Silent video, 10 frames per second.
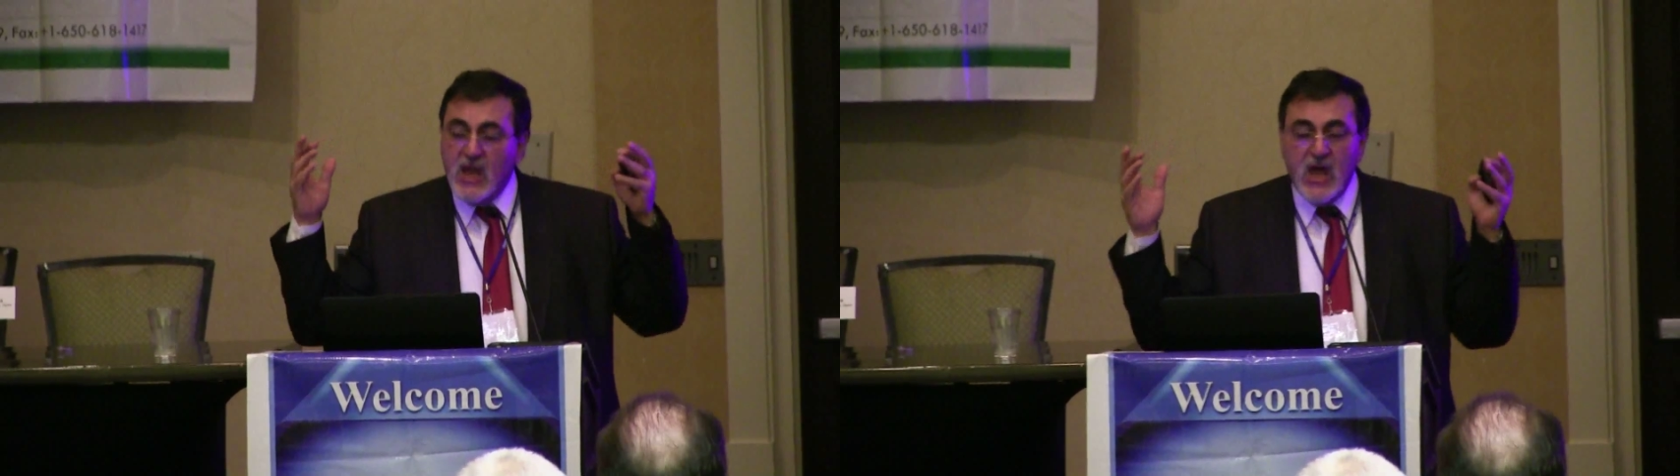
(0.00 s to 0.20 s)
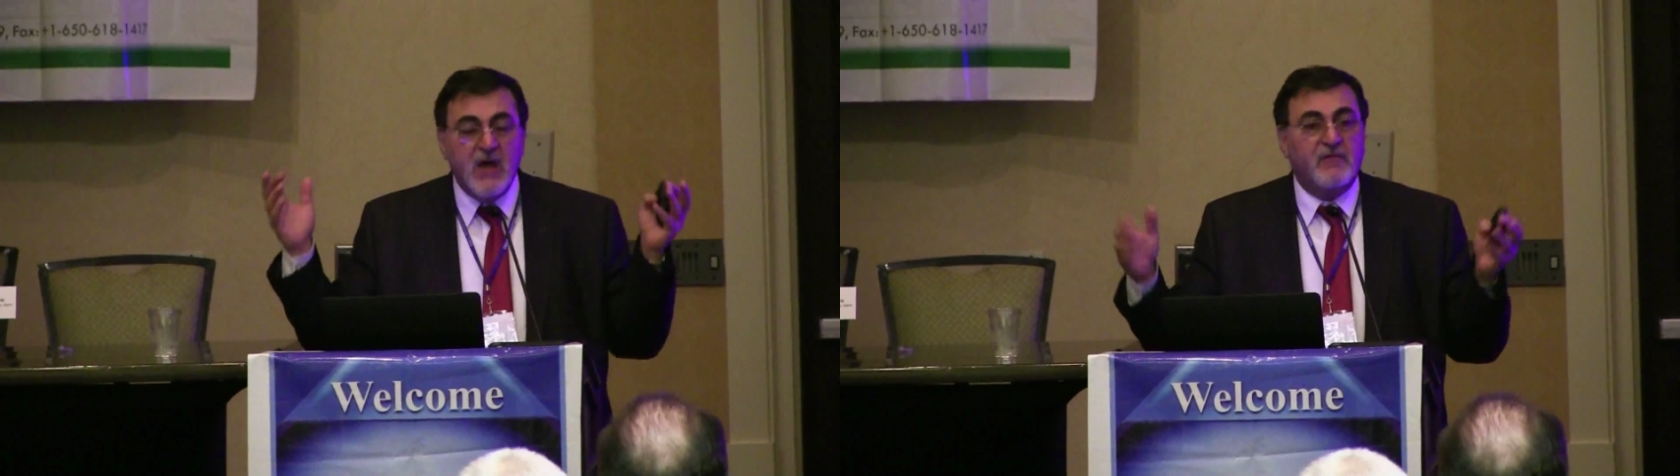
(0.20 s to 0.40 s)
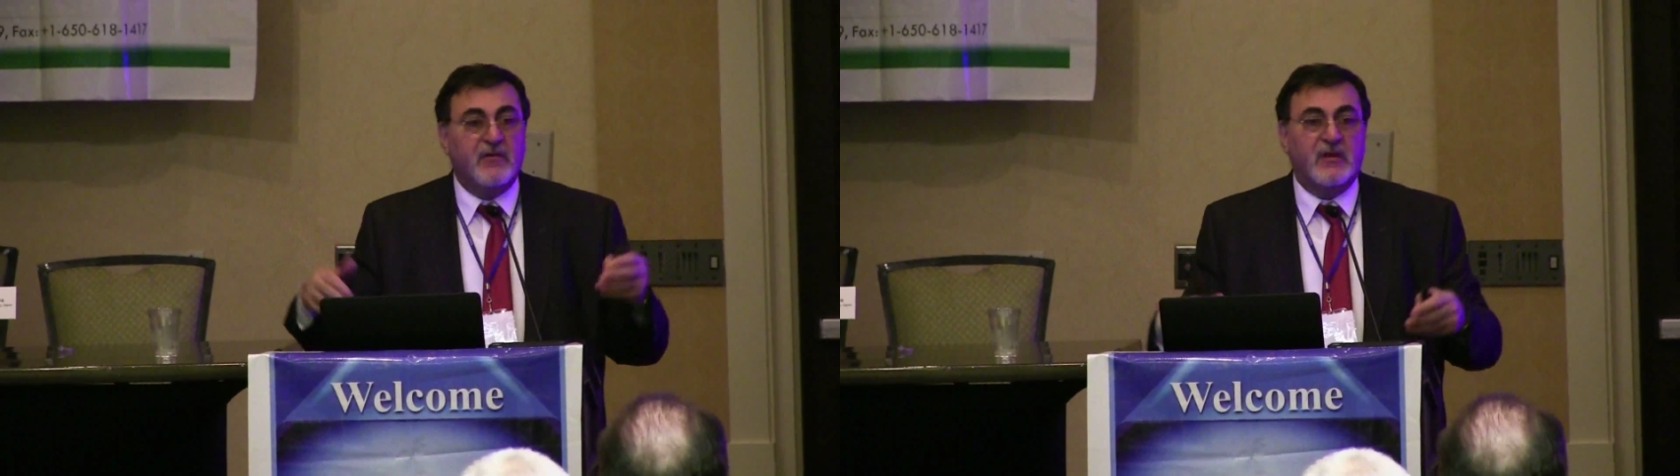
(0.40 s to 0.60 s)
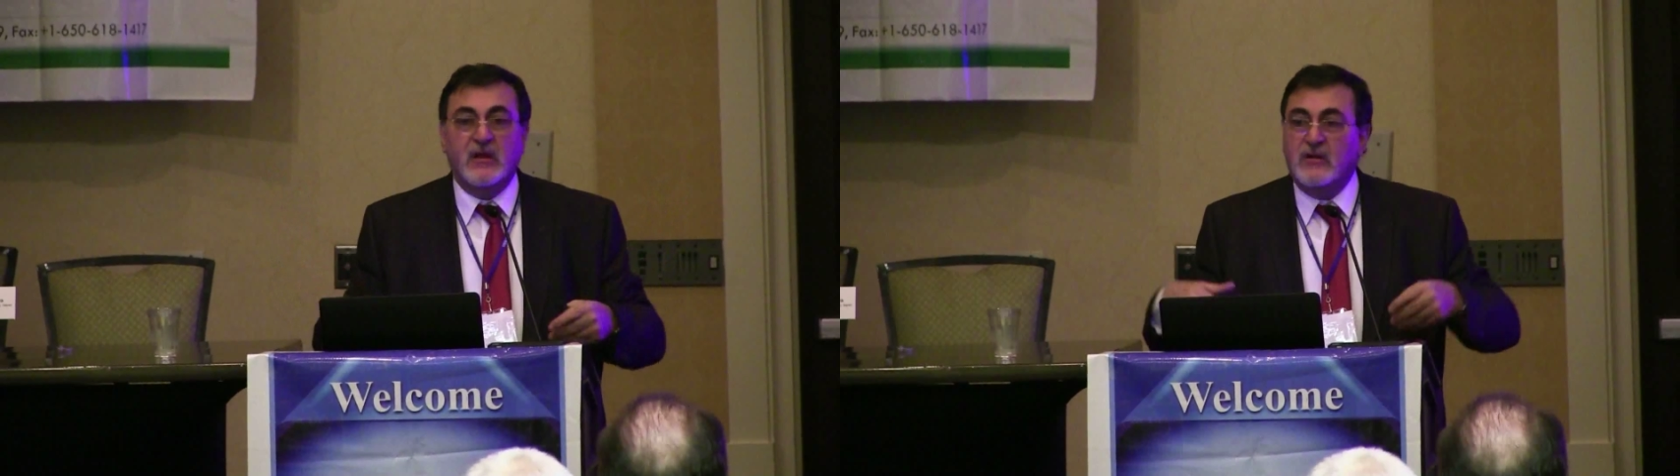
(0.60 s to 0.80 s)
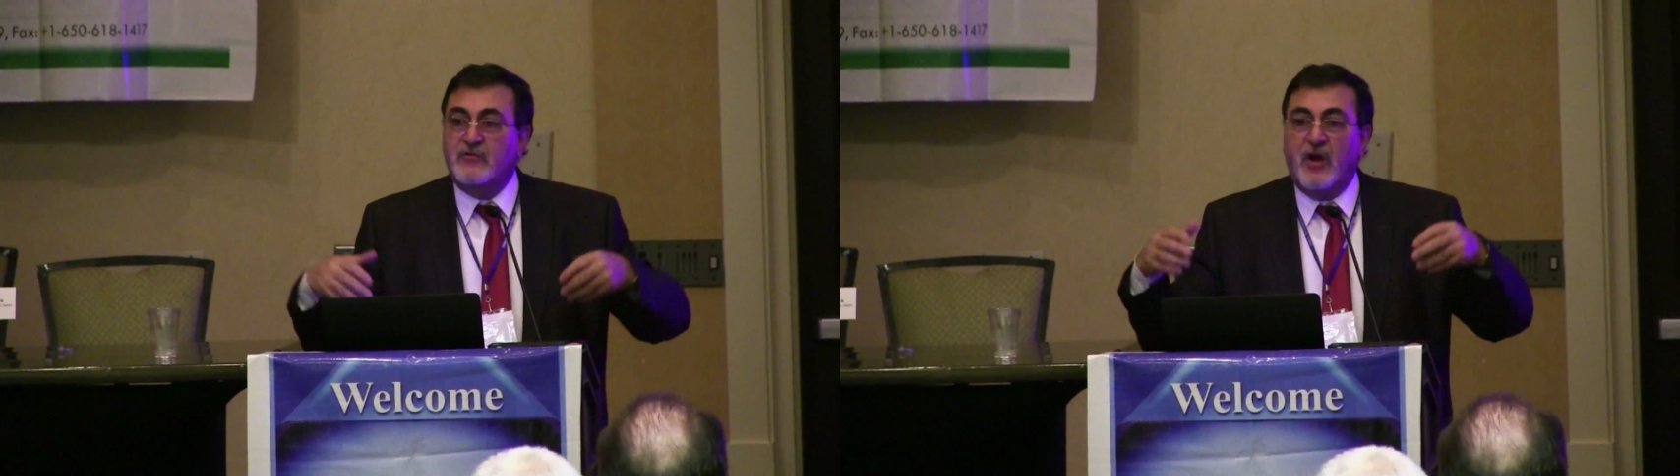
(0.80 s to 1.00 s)

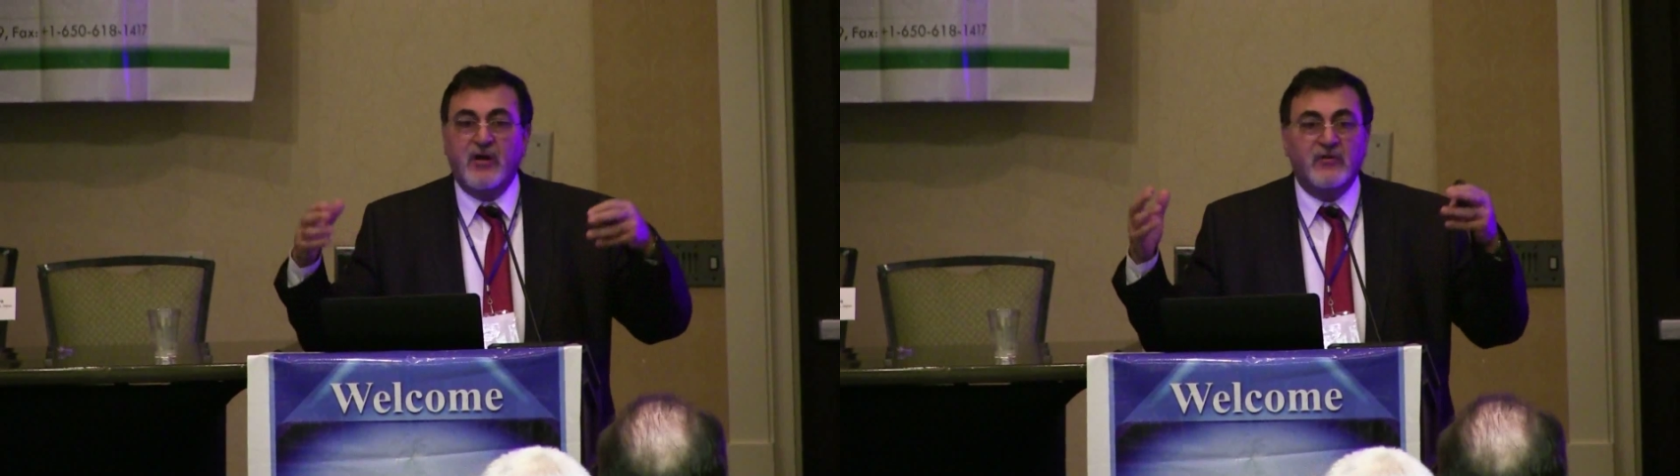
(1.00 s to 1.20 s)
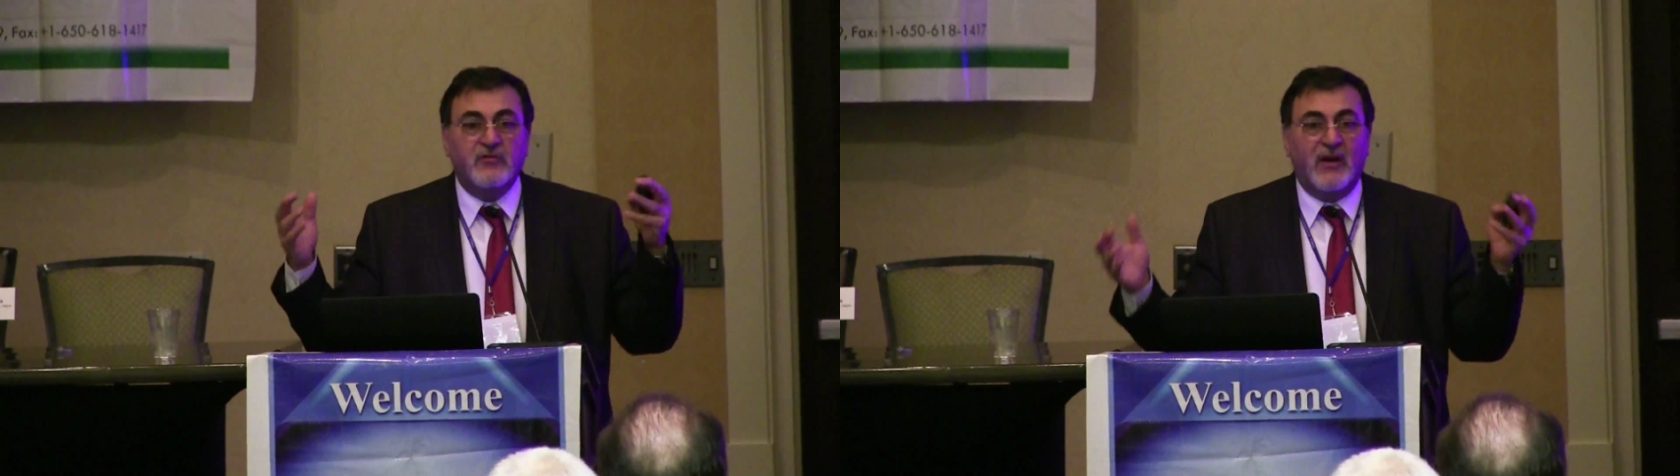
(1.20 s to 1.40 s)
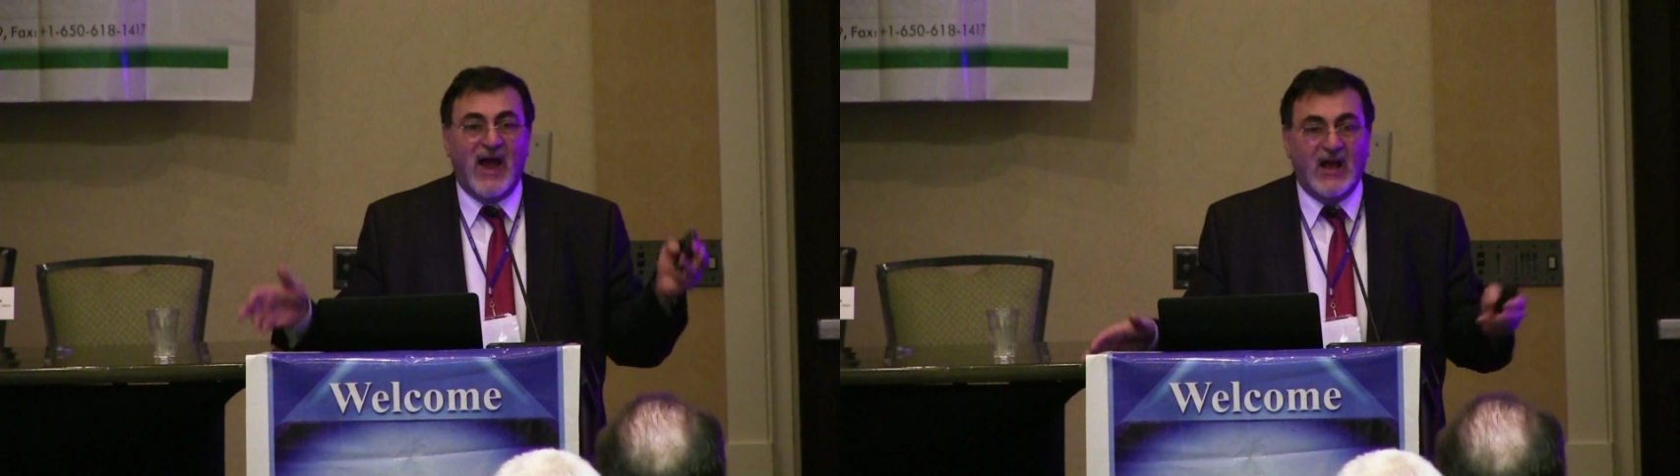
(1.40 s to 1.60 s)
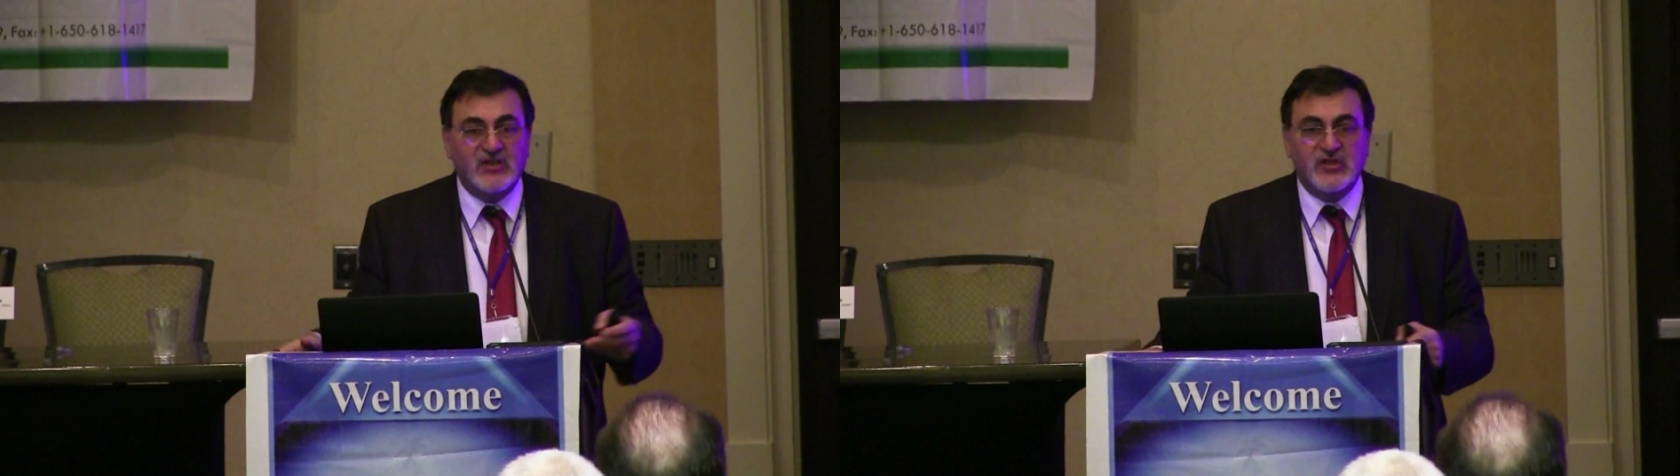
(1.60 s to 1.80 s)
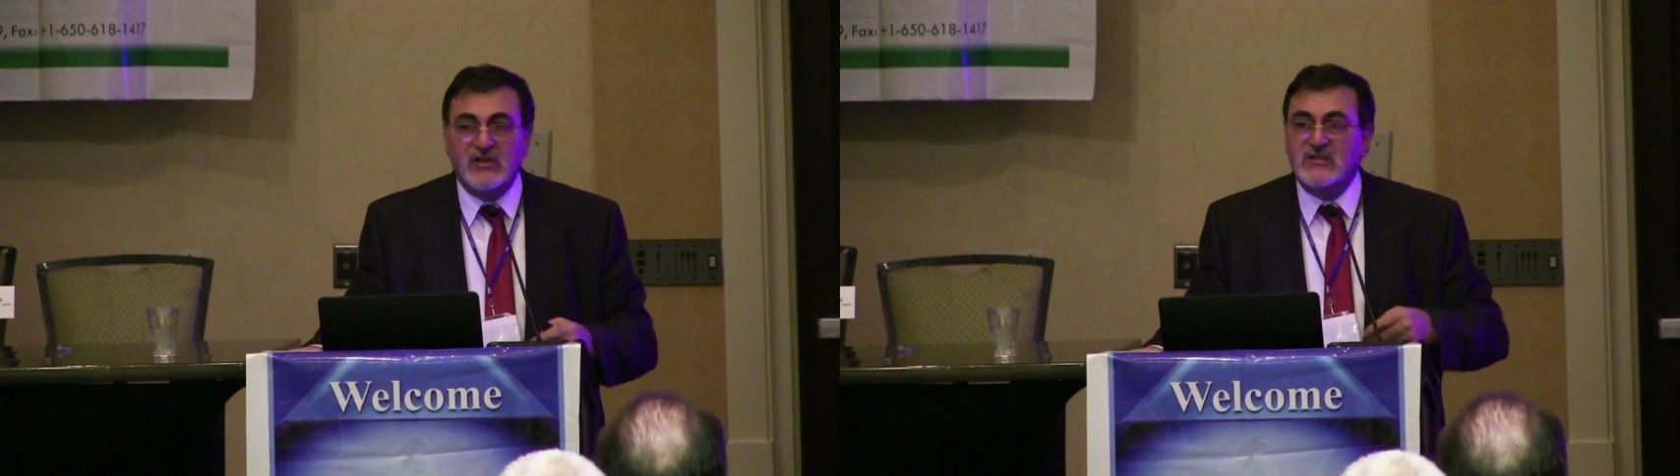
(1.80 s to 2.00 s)
everything, drug
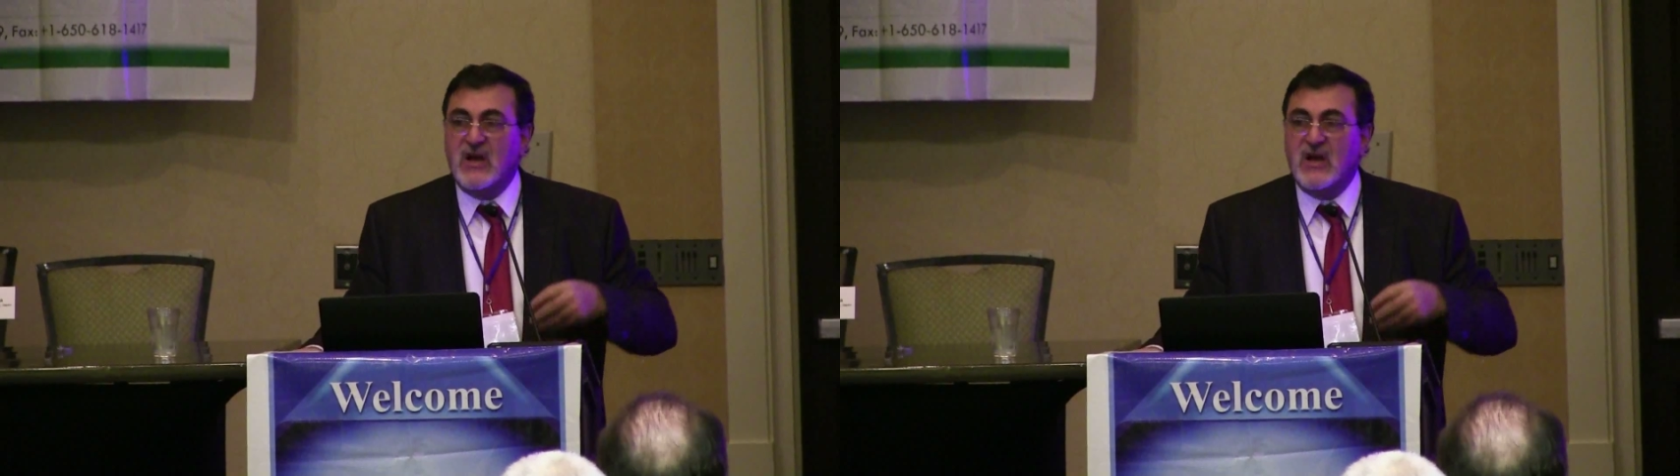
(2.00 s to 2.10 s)
interactions,